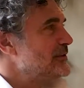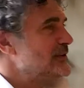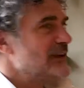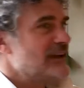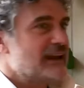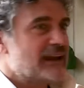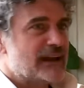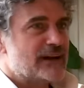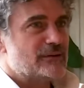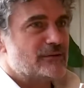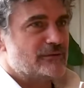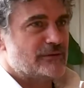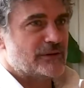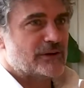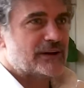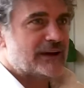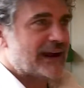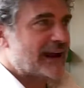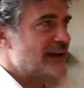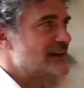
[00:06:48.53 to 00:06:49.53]
take care of your
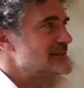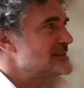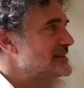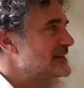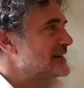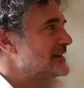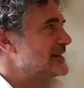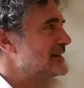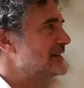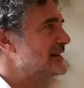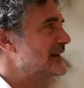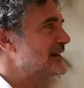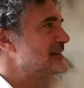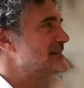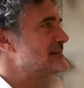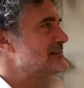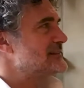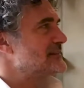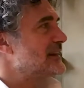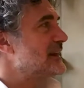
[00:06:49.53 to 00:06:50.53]
guests, and
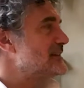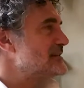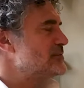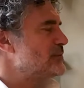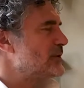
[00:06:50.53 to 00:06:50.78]
that's